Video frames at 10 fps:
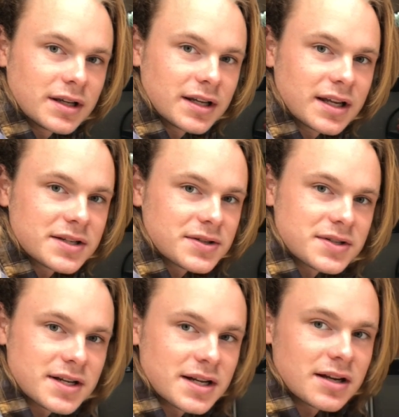in case there's
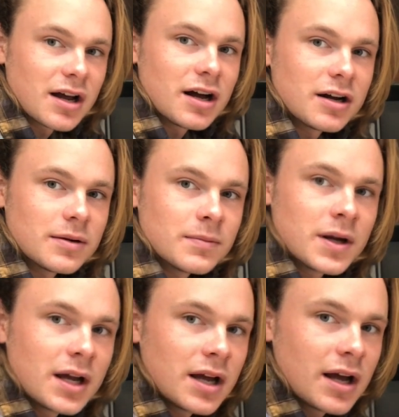any
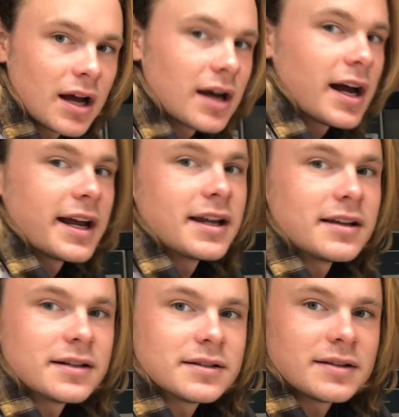
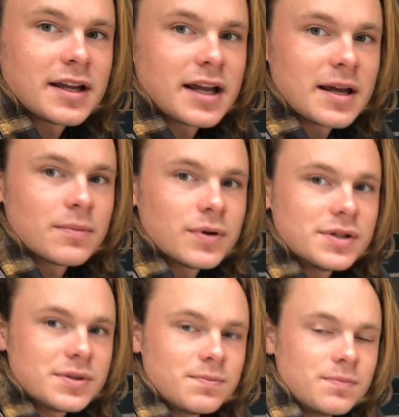high
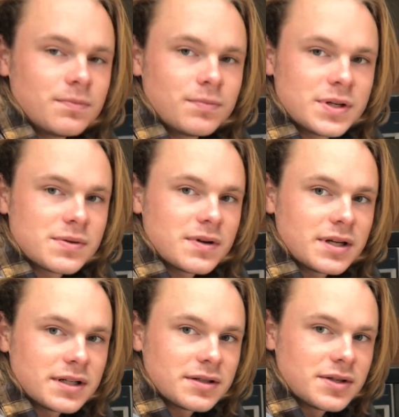amperage
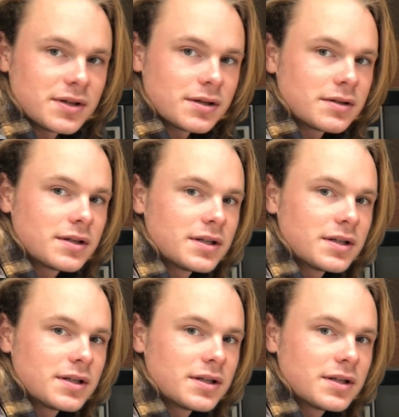between the two.